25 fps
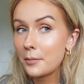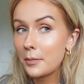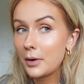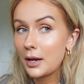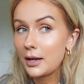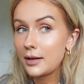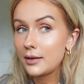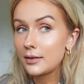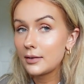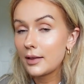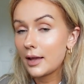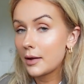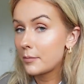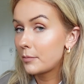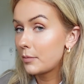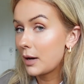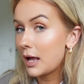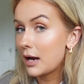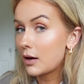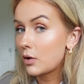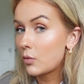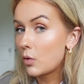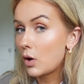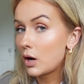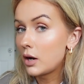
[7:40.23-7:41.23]
like that
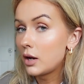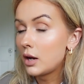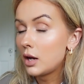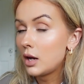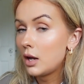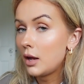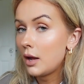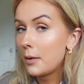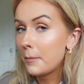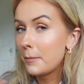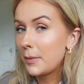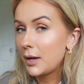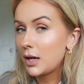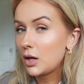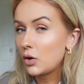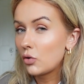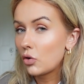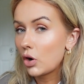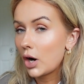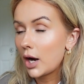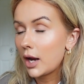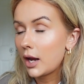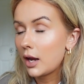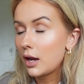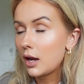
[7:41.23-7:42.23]
black one, but in
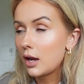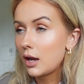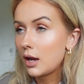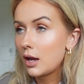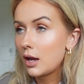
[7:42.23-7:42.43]
grey.